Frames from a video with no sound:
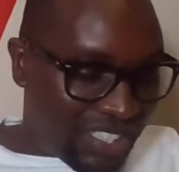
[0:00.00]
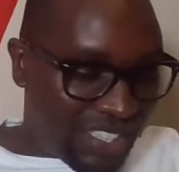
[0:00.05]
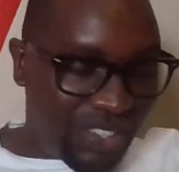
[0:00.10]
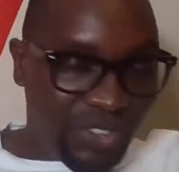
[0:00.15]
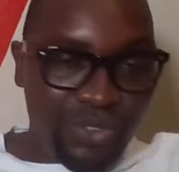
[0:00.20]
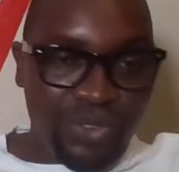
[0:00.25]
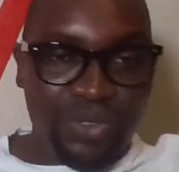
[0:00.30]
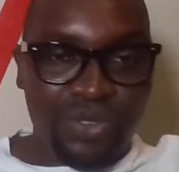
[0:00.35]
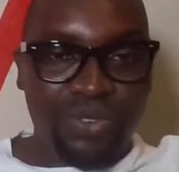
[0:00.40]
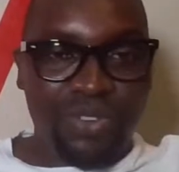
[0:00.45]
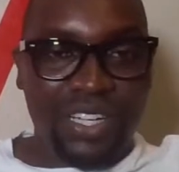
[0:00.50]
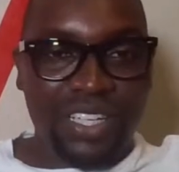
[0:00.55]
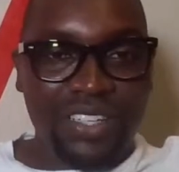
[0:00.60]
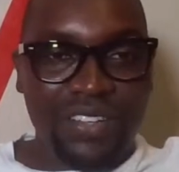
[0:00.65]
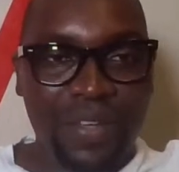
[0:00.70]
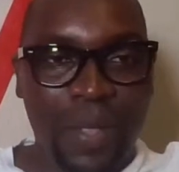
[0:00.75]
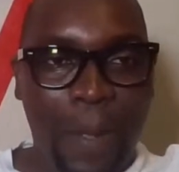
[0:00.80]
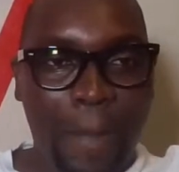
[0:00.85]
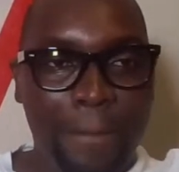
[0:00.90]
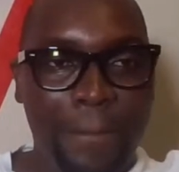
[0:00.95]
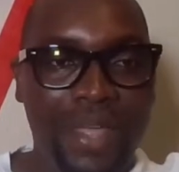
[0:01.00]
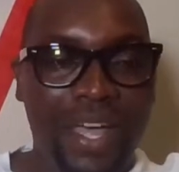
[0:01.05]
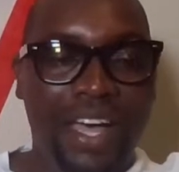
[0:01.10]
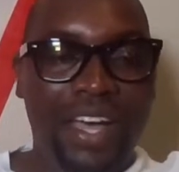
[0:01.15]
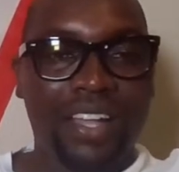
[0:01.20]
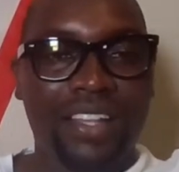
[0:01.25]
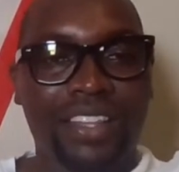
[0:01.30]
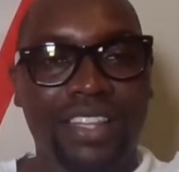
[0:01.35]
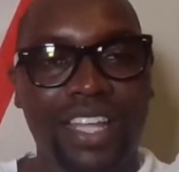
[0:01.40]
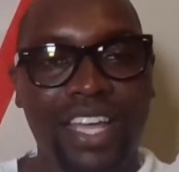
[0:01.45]
It's a good one.
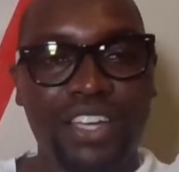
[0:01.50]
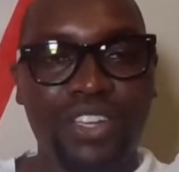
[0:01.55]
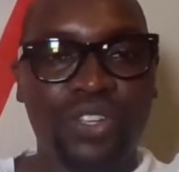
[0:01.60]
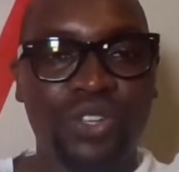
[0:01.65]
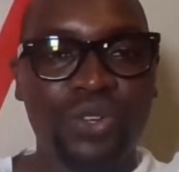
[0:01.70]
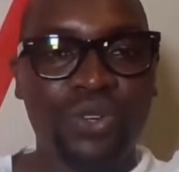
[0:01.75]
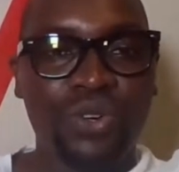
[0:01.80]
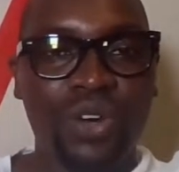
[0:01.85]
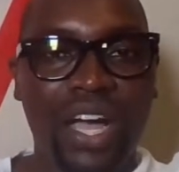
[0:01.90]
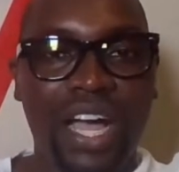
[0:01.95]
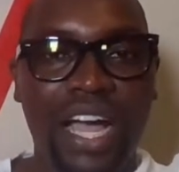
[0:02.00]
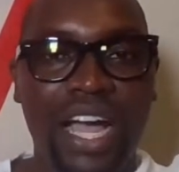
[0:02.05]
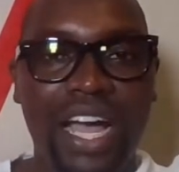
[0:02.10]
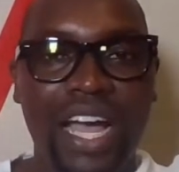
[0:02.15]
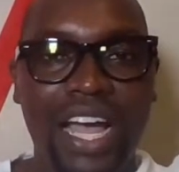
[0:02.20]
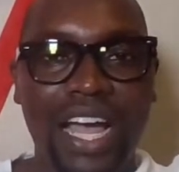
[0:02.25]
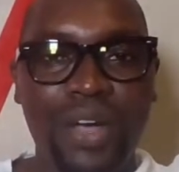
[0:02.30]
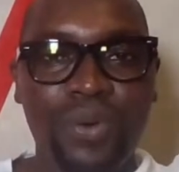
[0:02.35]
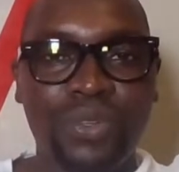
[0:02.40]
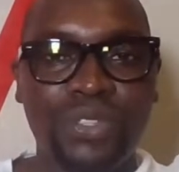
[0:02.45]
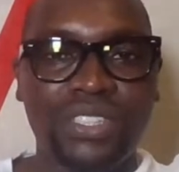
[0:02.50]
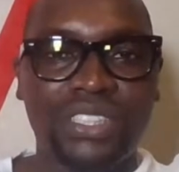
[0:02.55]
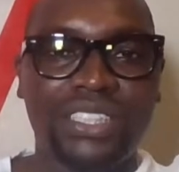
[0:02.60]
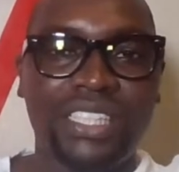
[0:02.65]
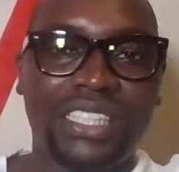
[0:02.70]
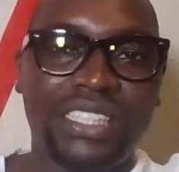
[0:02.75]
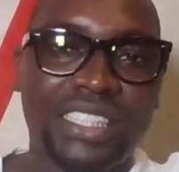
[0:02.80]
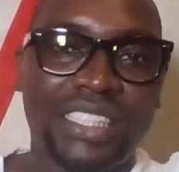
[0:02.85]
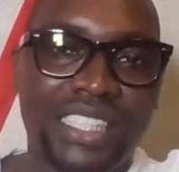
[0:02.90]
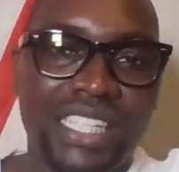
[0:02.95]
Thank you. I
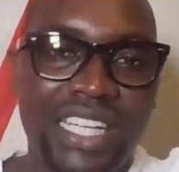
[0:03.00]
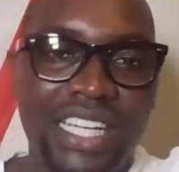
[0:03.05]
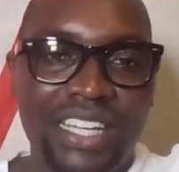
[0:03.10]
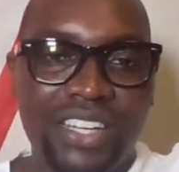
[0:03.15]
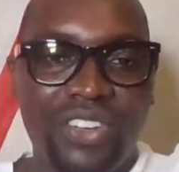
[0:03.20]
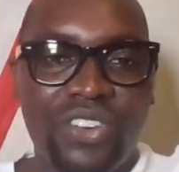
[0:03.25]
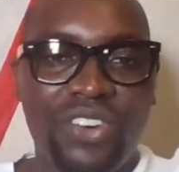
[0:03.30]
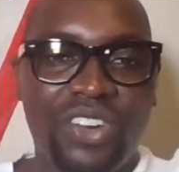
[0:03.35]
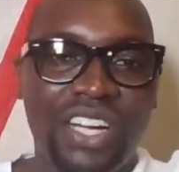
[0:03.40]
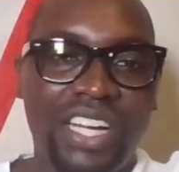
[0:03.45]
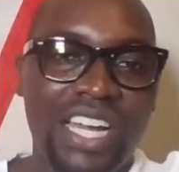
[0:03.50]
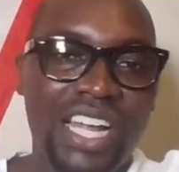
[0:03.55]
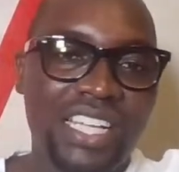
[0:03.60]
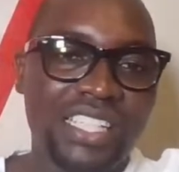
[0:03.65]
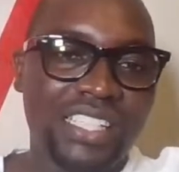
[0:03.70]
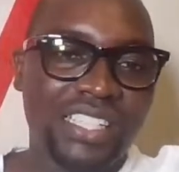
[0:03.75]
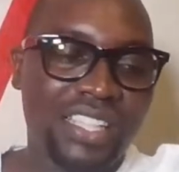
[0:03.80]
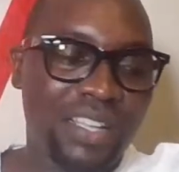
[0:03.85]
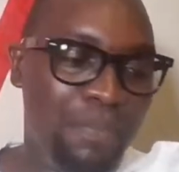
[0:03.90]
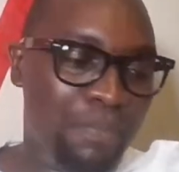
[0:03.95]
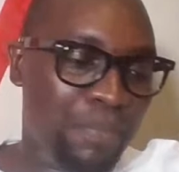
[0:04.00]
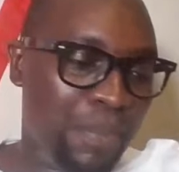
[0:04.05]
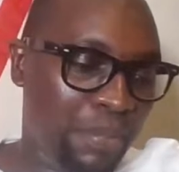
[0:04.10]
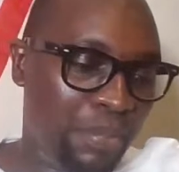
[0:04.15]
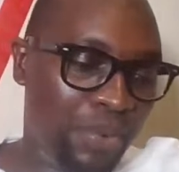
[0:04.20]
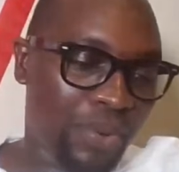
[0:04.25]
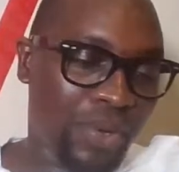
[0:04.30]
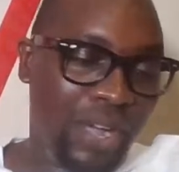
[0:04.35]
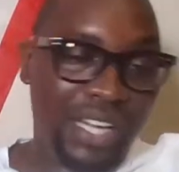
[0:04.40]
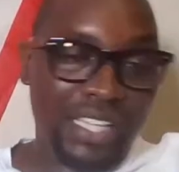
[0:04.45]
was just recognizing
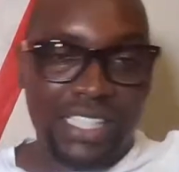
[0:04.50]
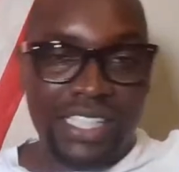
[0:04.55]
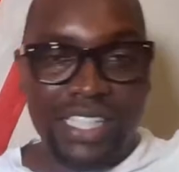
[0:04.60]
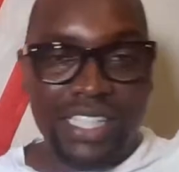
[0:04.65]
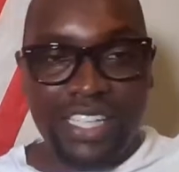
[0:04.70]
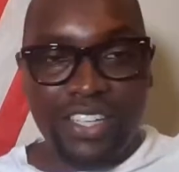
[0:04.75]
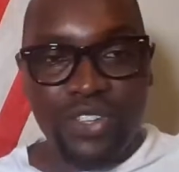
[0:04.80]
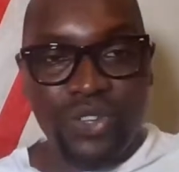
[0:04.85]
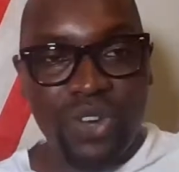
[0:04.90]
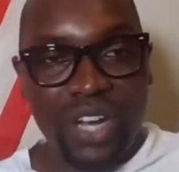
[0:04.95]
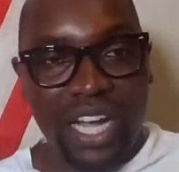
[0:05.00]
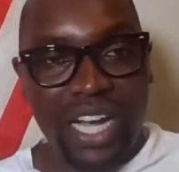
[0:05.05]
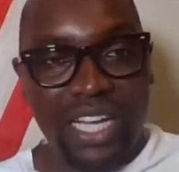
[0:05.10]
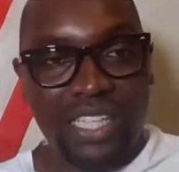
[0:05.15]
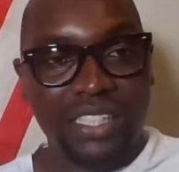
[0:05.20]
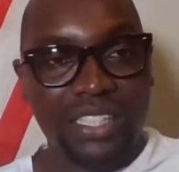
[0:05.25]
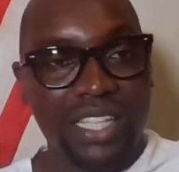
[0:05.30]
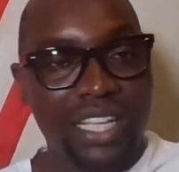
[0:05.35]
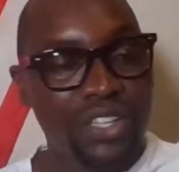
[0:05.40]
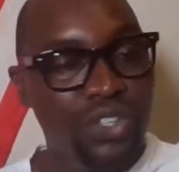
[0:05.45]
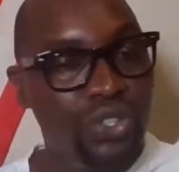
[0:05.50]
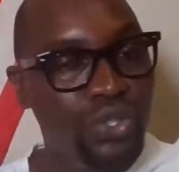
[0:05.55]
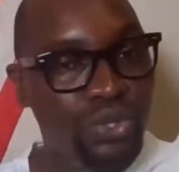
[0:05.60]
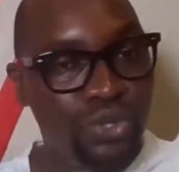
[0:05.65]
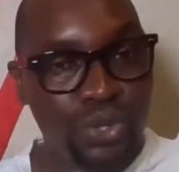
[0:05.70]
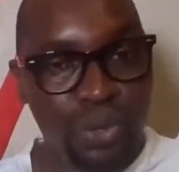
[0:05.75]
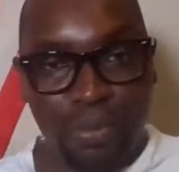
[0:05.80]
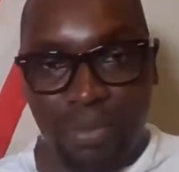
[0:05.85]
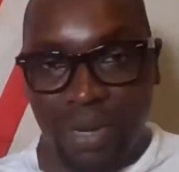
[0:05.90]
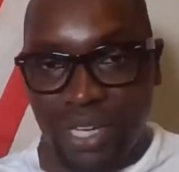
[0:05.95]
people and telling you guys thank
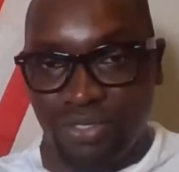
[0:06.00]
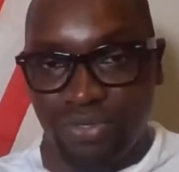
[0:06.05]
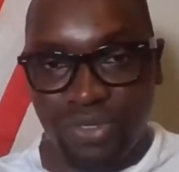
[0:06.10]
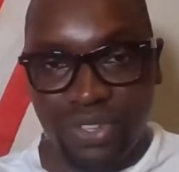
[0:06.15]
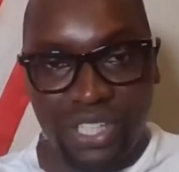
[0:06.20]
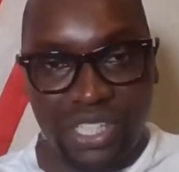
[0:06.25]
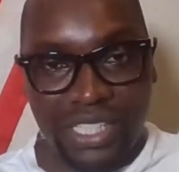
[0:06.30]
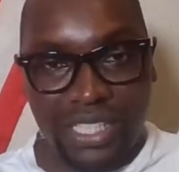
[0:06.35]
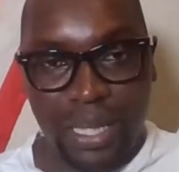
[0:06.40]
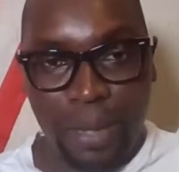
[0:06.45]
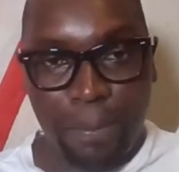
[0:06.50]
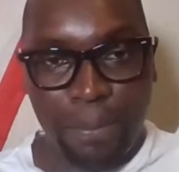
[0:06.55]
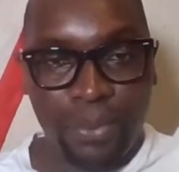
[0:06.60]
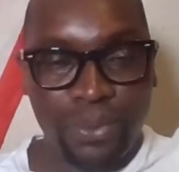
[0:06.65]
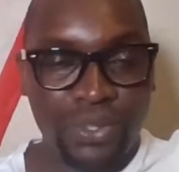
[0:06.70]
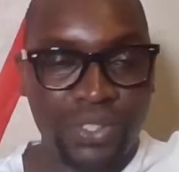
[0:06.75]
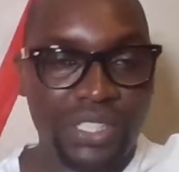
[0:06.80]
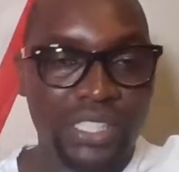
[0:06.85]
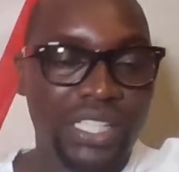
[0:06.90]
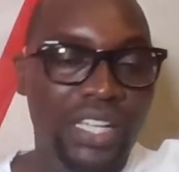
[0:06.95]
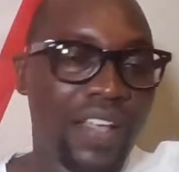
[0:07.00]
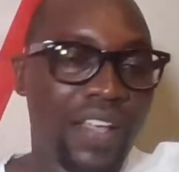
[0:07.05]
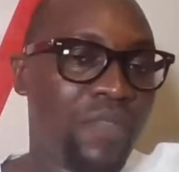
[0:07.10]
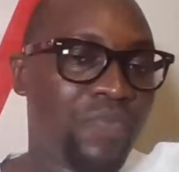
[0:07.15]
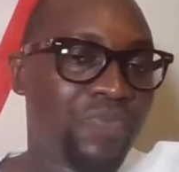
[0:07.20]
you so much for the support.